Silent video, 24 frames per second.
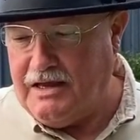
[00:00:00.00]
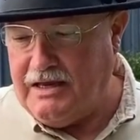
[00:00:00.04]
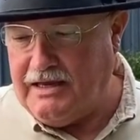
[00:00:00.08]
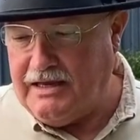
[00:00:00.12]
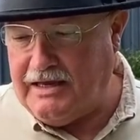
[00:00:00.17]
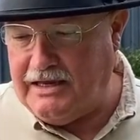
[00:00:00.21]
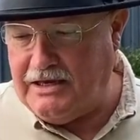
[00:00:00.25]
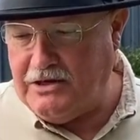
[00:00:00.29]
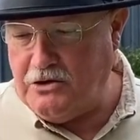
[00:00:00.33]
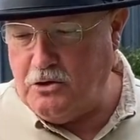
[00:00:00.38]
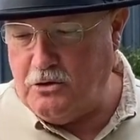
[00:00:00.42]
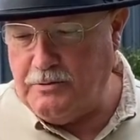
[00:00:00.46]

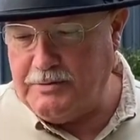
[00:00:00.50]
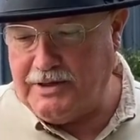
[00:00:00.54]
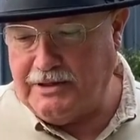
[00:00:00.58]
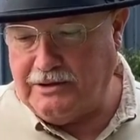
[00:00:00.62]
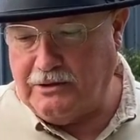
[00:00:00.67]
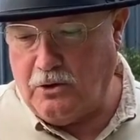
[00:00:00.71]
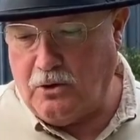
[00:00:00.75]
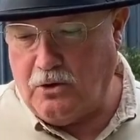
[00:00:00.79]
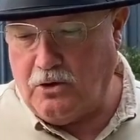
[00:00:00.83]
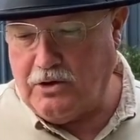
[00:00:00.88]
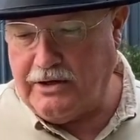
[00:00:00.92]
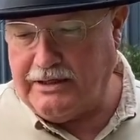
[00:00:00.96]
He whom the
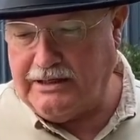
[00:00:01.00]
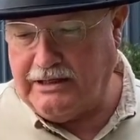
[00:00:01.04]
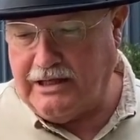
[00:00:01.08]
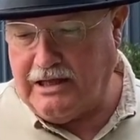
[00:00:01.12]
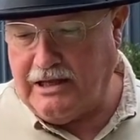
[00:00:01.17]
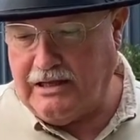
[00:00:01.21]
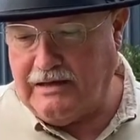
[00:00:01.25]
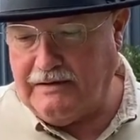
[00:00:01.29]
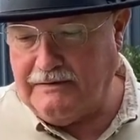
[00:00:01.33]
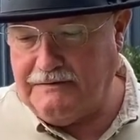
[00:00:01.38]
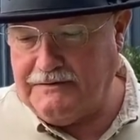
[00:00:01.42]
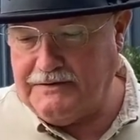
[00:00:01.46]
Lord
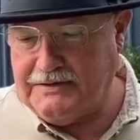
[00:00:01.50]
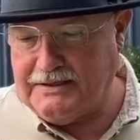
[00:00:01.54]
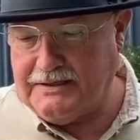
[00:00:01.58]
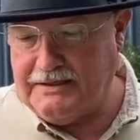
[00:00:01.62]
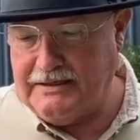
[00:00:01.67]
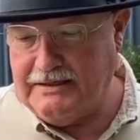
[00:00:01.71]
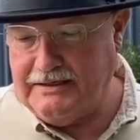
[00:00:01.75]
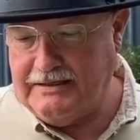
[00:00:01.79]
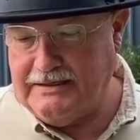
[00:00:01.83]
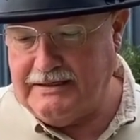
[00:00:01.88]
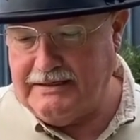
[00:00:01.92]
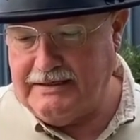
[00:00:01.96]

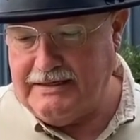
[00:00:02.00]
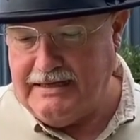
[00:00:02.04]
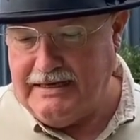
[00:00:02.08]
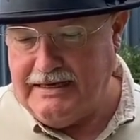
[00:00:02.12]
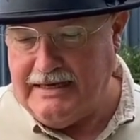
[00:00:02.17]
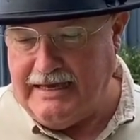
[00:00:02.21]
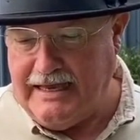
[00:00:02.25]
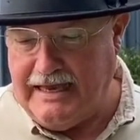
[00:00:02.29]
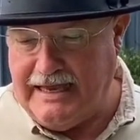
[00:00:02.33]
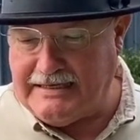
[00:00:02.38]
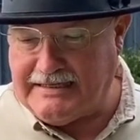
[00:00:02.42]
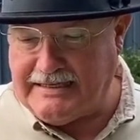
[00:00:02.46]
loves
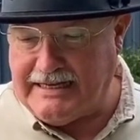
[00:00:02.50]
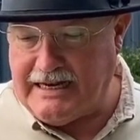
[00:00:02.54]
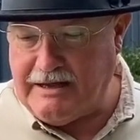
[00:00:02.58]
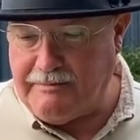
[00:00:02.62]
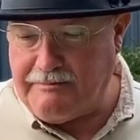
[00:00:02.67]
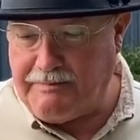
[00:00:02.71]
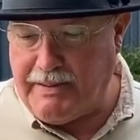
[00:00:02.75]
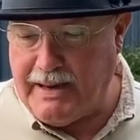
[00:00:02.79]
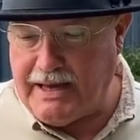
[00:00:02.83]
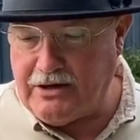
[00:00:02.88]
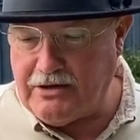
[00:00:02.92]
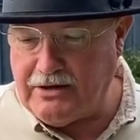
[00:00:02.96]
is in a
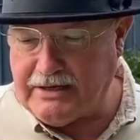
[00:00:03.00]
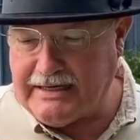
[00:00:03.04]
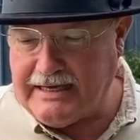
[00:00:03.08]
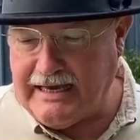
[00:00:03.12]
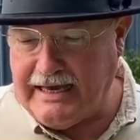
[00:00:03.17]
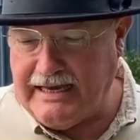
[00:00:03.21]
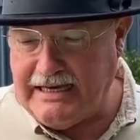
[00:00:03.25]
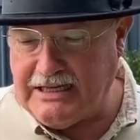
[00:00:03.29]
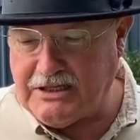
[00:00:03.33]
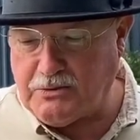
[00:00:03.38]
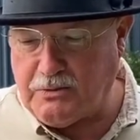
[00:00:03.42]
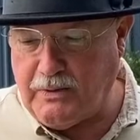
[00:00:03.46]
better
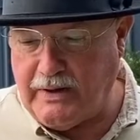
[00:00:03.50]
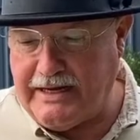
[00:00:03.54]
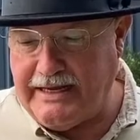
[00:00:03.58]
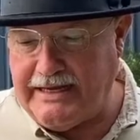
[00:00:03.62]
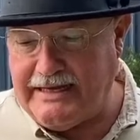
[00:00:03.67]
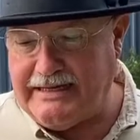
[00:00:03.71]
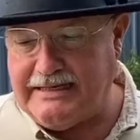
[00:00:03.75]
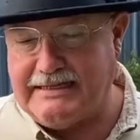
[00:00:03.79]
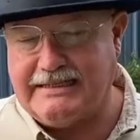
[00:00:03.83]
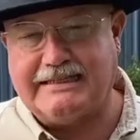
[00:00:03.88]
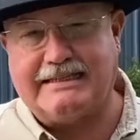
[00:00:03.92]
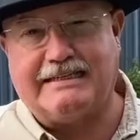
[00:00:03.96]
case when
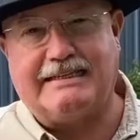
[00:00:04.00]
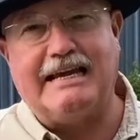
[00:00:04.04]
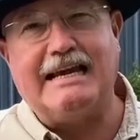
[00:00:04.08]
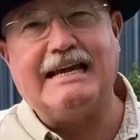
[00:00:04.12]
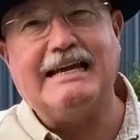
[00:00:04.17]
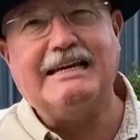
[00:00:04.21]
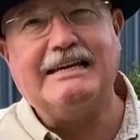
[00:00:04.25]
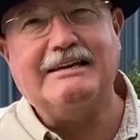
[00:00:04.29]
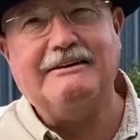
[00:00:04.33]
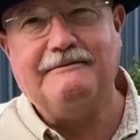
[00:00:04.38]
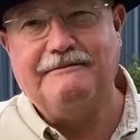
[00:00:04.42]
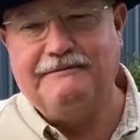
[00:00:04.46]
he is
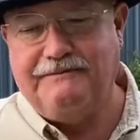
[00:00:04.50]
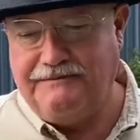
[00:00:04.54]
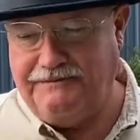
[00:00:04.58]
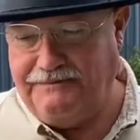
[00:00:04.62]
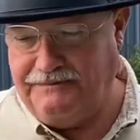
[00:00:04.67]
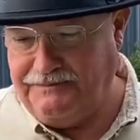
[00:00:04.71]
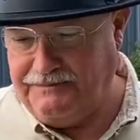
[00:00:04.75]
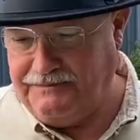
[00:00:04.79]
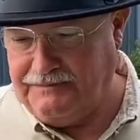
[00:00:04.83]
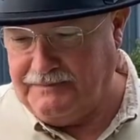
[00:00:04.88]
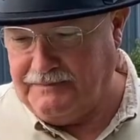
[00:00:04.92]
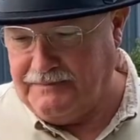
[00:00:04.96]
sick
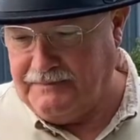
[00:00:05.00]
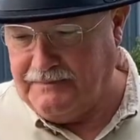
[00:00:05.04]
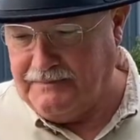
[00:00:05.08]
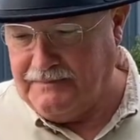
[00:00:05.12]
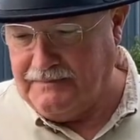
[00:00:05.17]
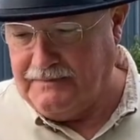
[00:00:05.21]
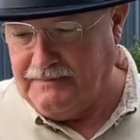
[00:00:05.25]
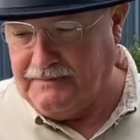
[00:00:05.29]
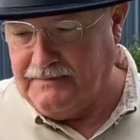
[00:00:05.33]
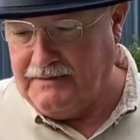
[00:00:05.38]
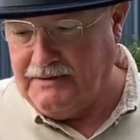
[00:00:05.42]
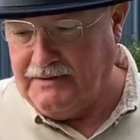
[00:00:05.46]

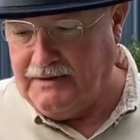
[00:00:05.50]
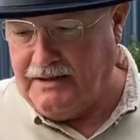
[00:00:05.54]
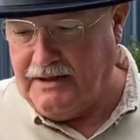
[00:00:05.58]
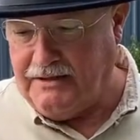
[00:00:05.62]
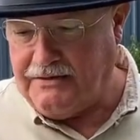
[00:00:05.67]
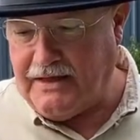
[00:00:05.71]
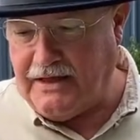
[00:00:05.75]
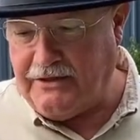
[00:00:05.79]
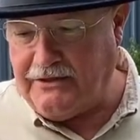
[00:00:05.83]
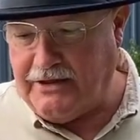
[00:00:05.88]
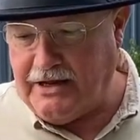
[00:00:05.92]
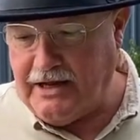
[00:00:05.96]

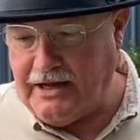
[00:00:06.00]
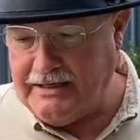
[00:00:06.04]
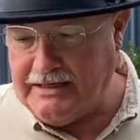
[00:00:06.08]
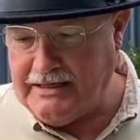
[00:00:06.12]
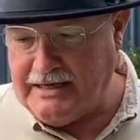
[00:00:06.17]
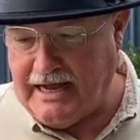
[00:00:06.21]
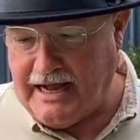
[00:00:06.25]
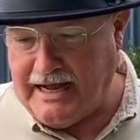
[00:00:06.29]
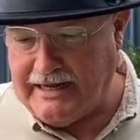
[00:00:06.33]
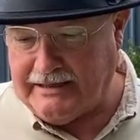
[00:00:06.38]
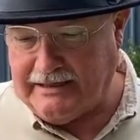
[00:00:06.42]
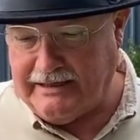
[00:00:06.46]
than the
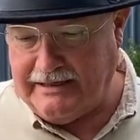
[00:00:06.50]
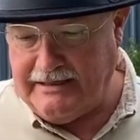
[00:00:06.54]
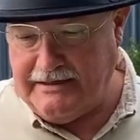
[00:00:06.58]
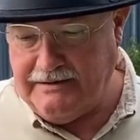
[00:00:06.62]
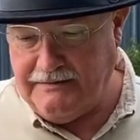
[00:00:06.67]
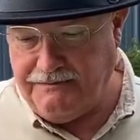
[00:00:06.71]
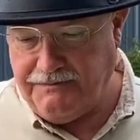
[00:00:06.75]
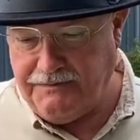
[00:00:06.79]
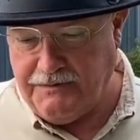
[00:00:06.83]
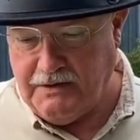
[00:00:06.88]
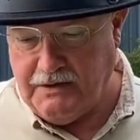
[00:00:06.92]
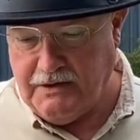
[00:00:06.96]
ungodly
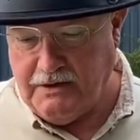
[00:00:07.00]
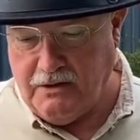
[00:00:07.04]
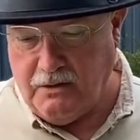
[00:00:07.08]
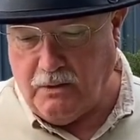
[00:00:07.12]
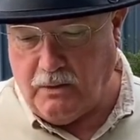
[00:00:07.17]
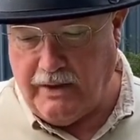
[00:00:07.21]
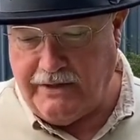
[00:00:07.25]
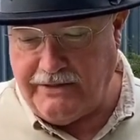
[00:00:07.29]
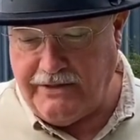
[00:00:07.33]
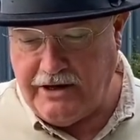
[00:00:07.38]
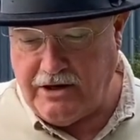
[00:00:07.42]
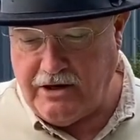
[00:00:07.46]

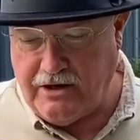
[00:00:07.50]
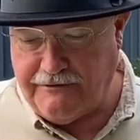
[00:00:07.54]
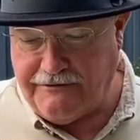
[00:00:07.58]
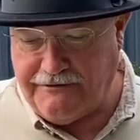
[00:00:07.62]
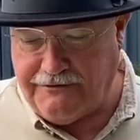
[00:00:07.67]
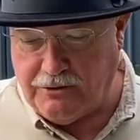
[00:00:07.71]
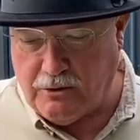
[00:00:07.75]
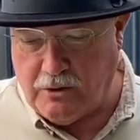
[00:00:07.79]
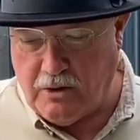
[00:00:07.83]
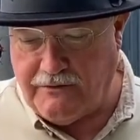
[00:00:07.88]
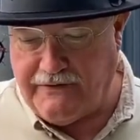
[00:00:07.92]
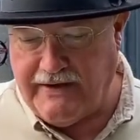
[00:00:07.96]
when they are
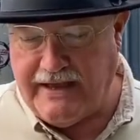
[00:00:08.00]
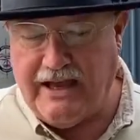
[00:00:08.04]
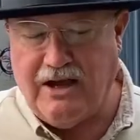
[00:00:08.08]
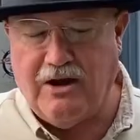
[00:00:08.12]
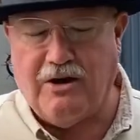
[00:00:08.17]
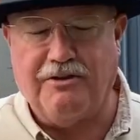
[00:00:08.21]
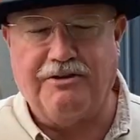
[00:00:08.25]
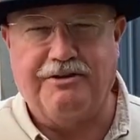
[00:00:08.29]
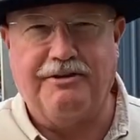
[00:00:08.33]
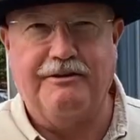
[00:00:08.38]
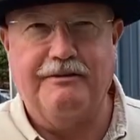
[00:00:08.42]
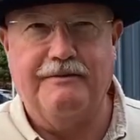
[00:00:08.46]
full of
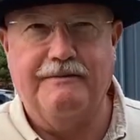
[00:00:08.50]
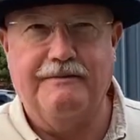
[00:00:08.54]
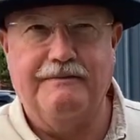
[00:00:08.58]
health